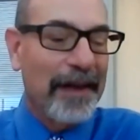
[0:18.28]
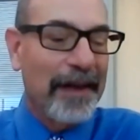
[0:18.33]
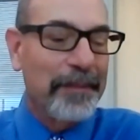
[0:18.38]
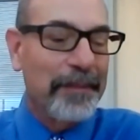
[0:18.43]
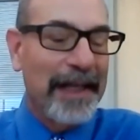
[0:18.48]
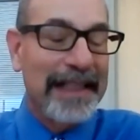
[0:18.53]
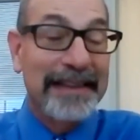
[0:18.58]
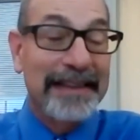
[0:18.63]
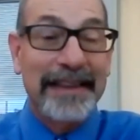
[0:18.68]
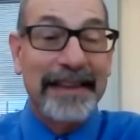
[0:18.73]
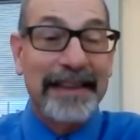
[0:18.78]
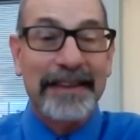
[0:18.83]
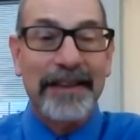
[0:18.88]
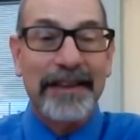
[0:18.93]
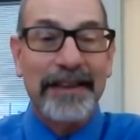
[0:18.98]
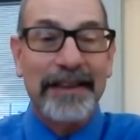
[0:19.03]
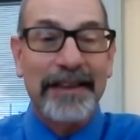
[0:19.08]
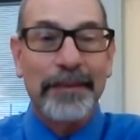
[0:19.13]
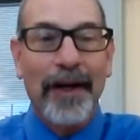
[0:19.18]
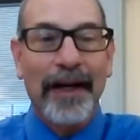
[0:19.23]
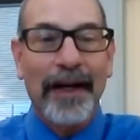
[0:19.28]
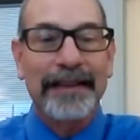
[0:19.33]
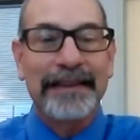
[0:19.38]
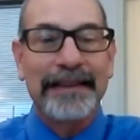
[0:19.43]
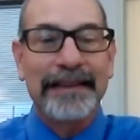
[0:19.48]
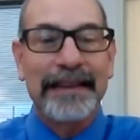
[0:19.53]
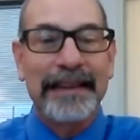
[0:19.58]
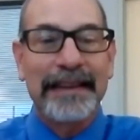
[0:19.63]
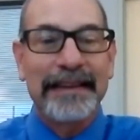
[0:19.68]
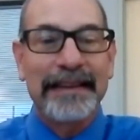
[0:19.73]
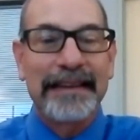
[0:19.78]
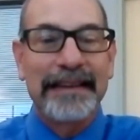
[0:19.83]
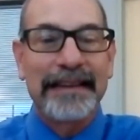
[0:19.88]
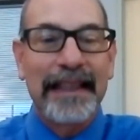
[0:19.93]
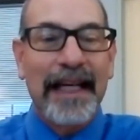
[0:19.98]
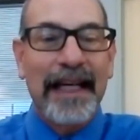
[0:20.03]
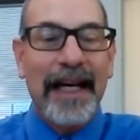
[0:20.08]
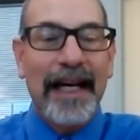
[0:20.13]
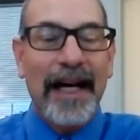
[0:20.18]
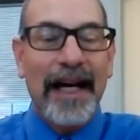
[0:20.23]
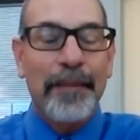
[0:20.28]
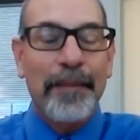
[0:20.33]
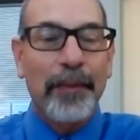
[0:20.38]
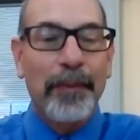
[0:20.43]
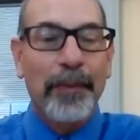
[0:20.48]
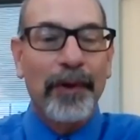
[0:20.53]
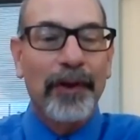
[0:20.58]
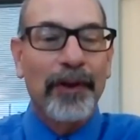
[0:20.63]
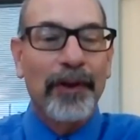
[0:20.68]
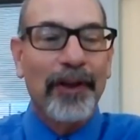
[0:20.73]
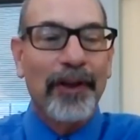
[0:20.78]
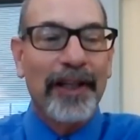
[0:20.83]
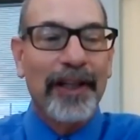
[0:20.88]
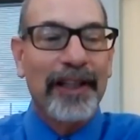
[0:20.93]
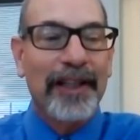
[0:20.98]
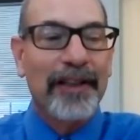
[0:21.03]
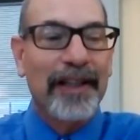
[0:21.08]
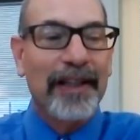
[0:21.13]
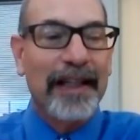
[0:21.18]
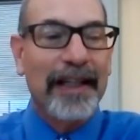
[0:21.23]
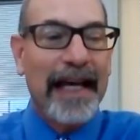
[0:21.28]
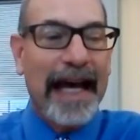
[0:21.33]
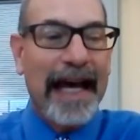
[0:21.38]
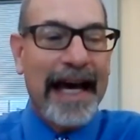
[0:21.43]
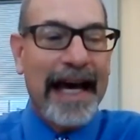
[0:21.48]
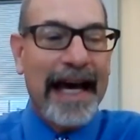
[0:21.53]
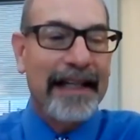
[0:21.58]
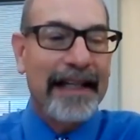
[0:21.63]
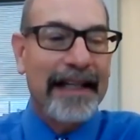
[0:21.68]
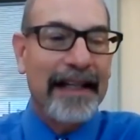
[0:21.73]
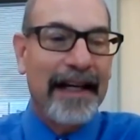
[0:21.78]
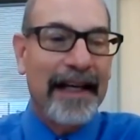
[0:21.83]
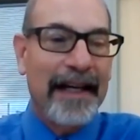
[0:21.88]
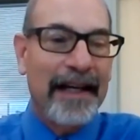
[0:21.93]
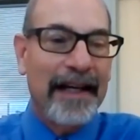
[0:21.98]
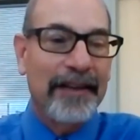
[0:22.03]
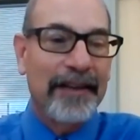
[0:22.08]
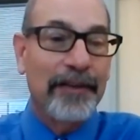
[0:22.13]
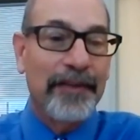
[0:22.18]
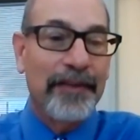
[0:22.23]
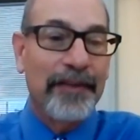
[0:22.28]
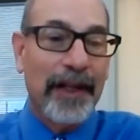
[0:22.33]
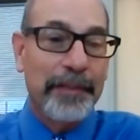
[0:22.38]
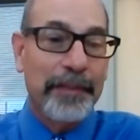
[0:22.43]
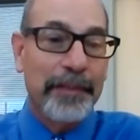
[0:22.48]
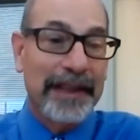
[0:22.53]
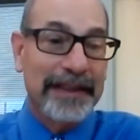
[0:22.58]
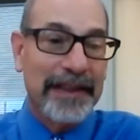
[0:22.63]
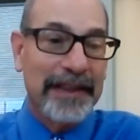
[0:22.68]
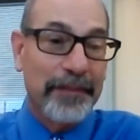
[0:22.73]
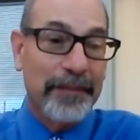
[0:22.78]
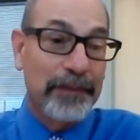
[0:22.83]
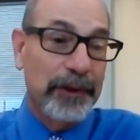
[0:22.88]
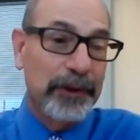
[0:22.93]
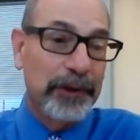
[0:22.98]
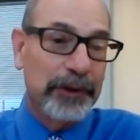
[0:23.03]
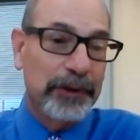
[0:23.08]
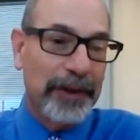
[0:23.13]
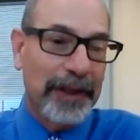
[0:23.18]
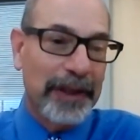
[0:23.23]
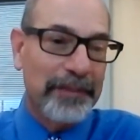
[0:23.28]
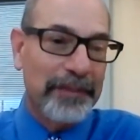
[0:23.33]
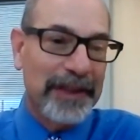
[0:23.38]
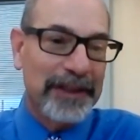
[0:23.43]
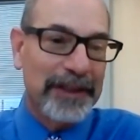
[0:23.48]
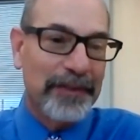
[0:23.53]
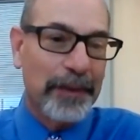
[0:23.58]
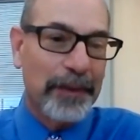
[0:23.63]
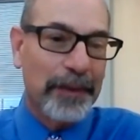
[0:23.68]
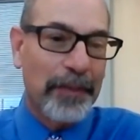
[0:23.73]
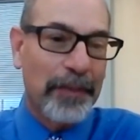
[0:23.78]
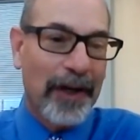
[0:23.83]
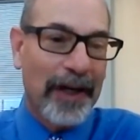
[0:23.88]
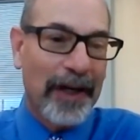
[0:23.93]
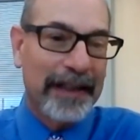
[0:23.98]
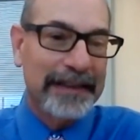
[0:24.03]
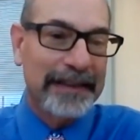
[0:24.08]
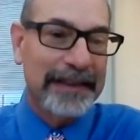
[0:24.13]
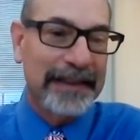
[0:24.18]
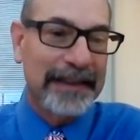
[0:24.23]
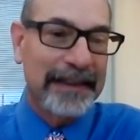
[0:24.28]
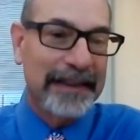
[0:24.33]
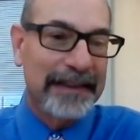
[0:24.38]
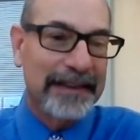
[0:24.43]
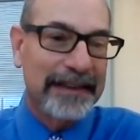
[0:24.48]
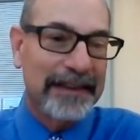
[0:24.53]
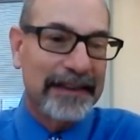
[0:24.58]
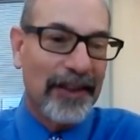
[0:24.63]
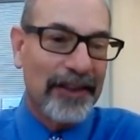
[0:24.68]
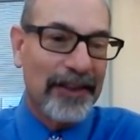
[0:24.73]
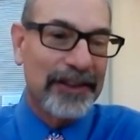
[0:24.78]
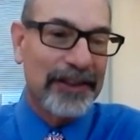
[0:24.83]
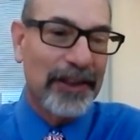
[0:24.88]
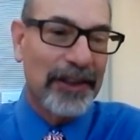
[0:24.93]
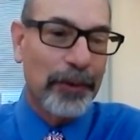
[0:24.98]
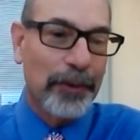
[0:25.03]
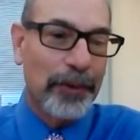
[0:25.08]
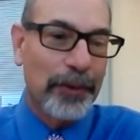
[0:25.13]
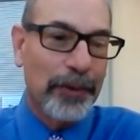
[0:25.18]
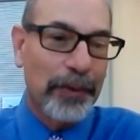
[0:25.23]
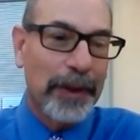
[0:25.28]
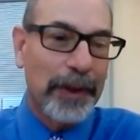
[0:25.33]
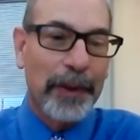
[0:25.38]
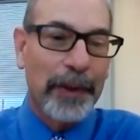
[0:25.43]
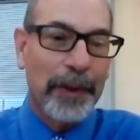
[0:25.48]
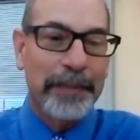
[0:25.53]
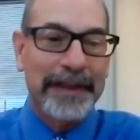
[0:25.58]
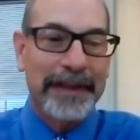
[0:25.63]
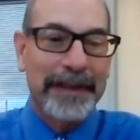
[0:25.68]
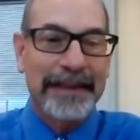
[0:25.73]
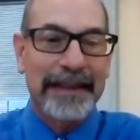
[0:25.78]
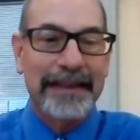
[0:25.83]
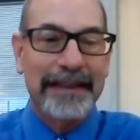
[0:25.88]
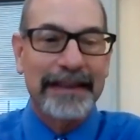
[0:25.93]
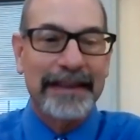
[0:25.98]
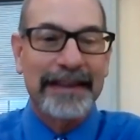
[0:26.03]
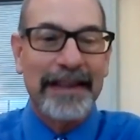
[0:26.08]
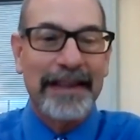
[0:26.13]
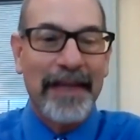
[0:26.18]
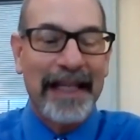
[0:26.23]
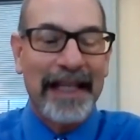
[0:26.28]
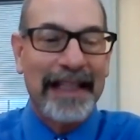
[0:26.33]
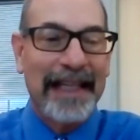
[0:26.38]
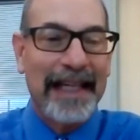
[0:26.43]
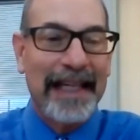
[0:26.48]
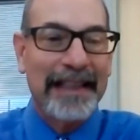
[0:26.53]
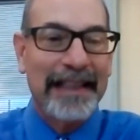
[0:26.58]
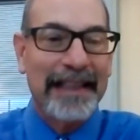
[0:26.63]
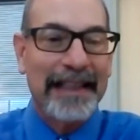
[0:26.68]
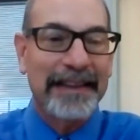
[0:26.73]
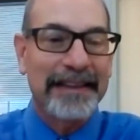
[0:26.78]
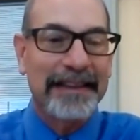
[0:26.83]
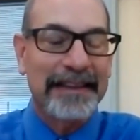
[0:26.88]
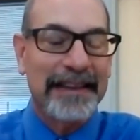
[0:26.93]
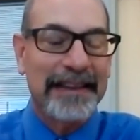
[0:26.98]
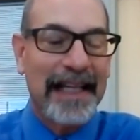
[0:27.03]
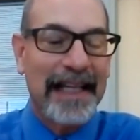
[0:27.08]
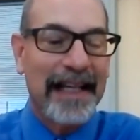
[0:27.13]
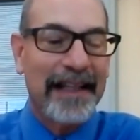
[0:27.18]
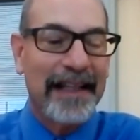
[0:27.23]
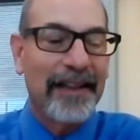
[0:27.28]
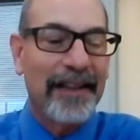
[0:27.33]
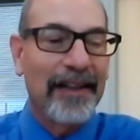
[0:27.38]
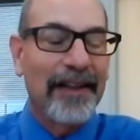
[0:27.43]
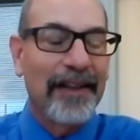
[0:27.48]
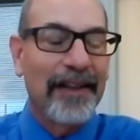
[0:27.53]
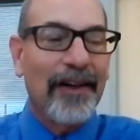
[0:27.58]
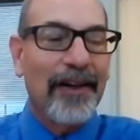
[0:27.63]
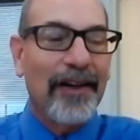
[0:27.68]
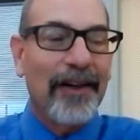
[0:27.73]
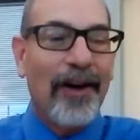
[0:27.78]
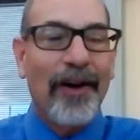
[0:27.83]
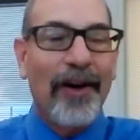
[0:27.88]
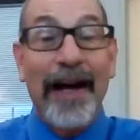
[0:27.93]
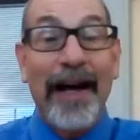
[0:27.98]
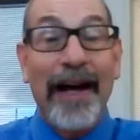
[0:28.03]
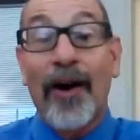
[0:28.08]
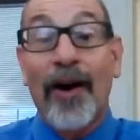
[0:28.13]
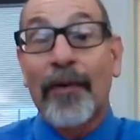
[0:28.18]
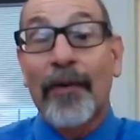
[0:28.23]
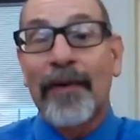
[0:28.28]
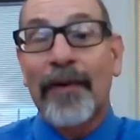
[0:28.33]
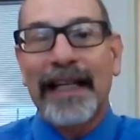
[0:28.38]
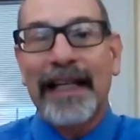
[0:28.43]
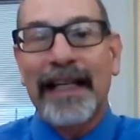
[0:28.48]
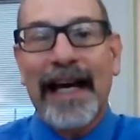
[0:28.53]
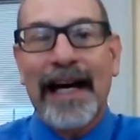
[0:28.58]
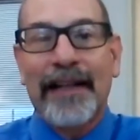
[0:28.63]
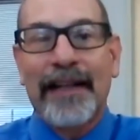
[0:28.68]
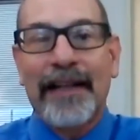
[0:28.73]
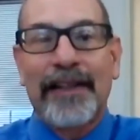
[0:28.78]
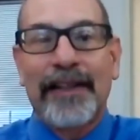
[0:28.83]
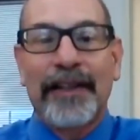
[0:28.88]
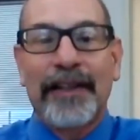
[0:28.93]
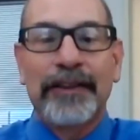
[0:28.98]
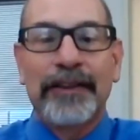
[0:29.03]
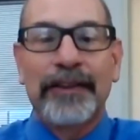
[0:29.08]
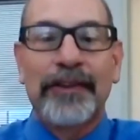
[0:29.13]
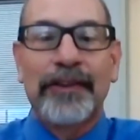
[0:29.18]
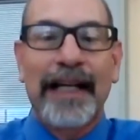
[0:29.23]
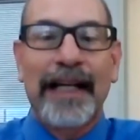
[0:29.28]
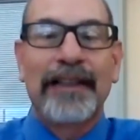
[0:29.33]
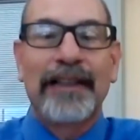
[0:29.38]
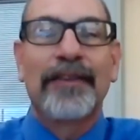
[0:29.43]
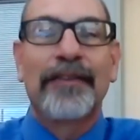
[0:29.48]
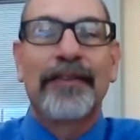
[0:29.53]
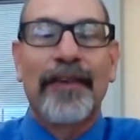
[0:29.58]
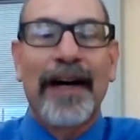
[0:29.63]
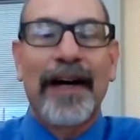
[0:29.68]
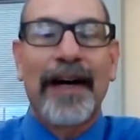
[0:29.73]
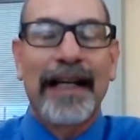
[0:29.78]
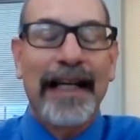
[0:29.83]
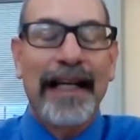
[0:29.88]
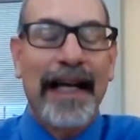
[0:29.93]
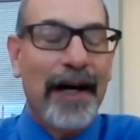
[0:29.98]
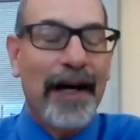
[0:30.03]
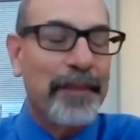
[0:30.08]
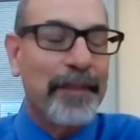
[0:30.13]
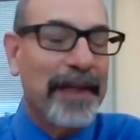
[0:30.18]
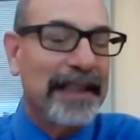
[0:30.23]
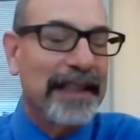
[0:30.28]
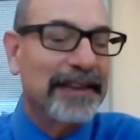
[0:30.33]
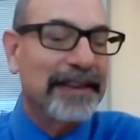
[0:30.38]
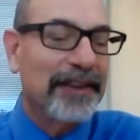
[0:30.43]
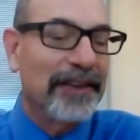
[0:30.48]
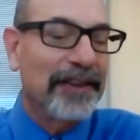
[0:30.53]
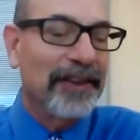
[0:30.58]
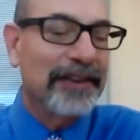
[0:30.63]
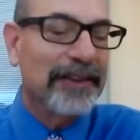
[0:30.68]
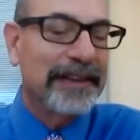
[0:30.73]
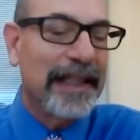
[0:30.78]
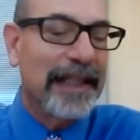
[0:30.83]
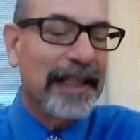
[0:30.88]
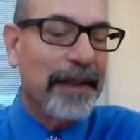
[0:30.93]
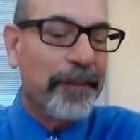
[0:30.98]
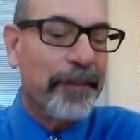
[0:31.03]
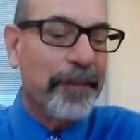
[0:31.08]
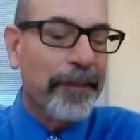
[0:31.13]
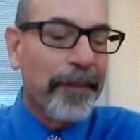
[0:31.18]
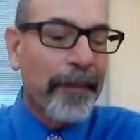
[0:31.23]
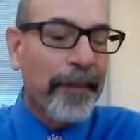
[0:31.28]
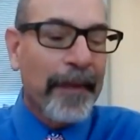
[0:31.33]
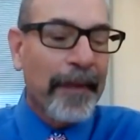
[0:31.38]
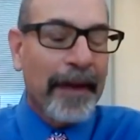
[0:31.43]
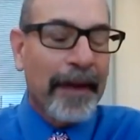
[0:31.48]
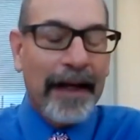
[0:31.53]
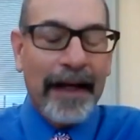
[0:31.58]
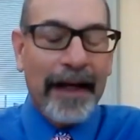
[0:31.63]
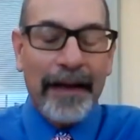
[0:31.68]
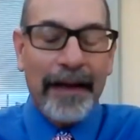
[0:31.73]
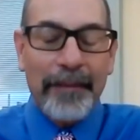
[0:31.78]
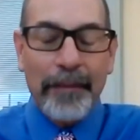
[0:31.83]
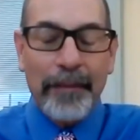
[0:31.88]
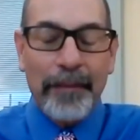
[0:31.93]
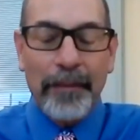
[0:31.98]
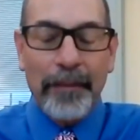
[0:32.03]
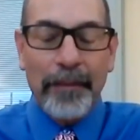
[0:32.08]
basis of Parkinson's, but we're looking at developing some new treatments for Parkinson's, also repurposing some medications that are already out there and trying to find how best to use them.